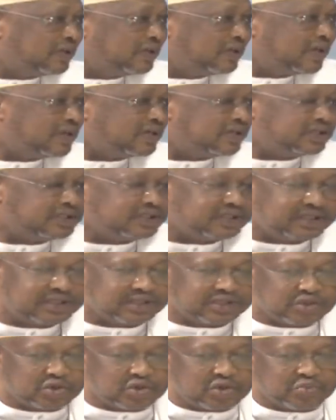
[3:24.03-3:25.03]
that is
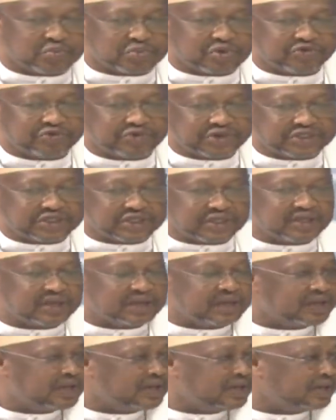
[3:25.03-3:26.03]
his own profession,
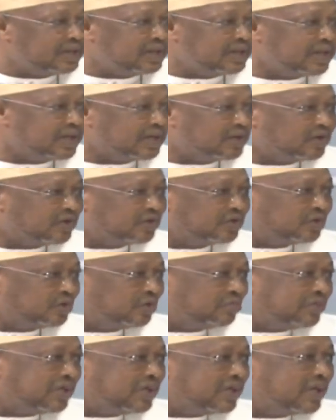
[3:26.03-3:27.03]
he had
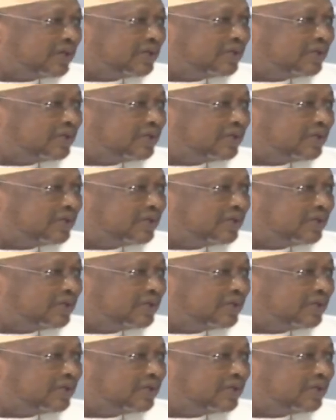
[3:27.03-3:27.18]
also been a